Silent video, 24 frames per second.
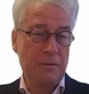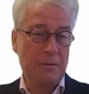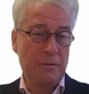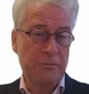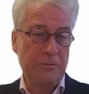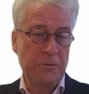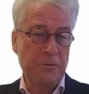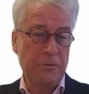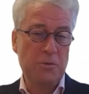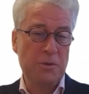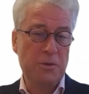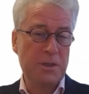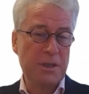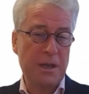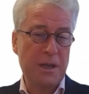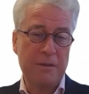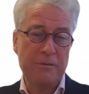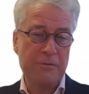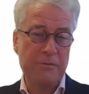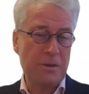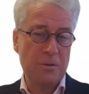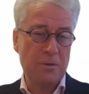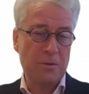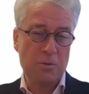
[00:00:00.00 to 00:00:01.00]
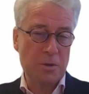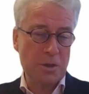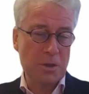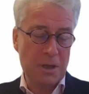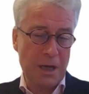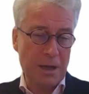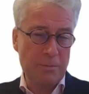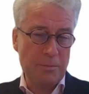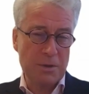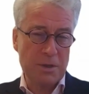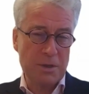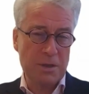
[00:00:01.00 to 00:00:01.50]
food safety or
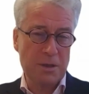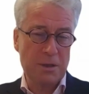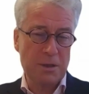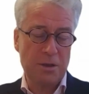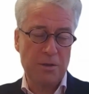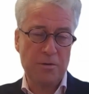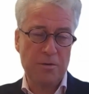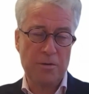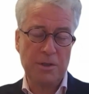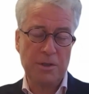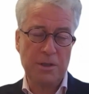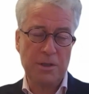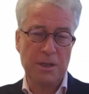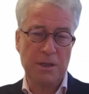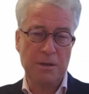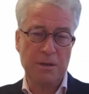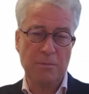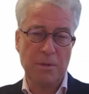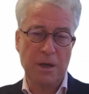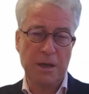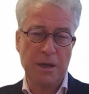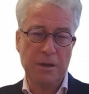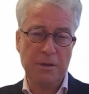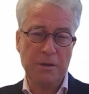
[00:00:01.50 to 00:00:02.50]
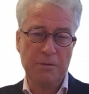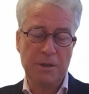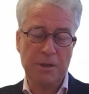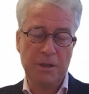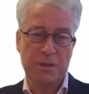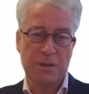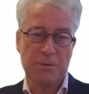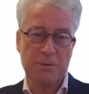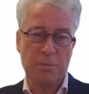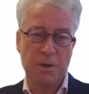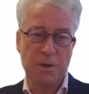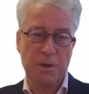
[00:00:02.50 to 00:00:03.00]
cybersecurity, in my own
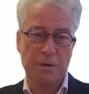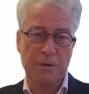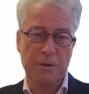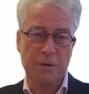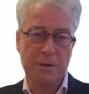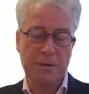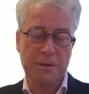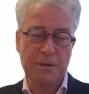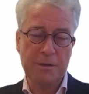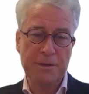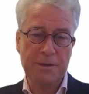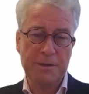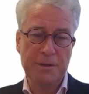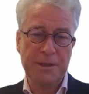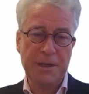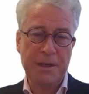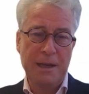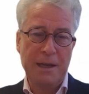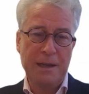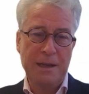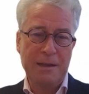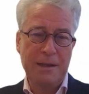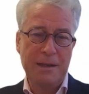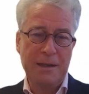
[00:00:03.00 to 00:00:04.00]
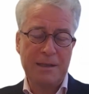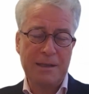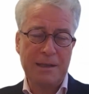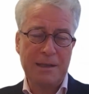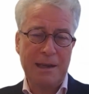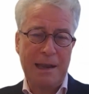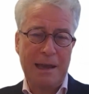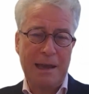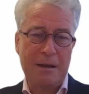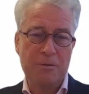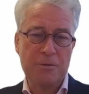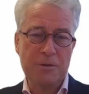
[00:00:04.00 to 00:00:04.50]
experience, it
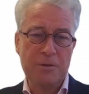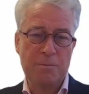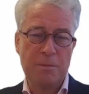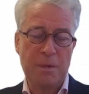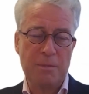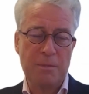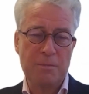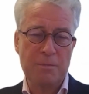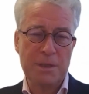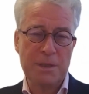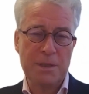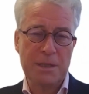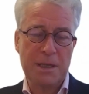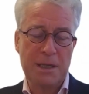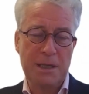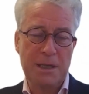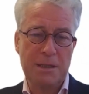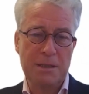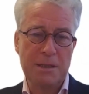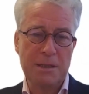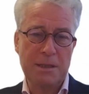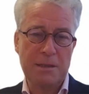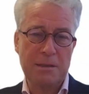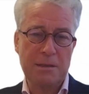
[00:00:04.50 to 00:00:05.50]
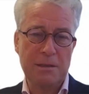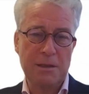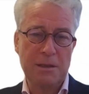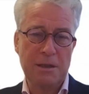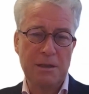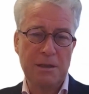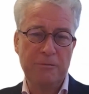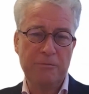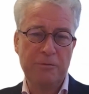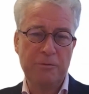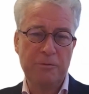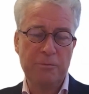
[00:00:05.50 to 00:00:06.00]
allows member states to
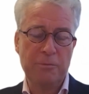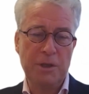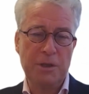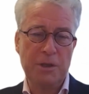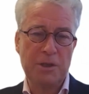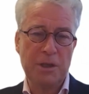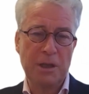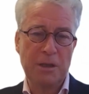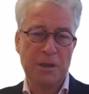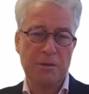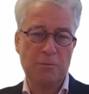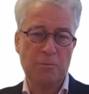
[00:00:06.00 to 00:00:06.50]
learn from each other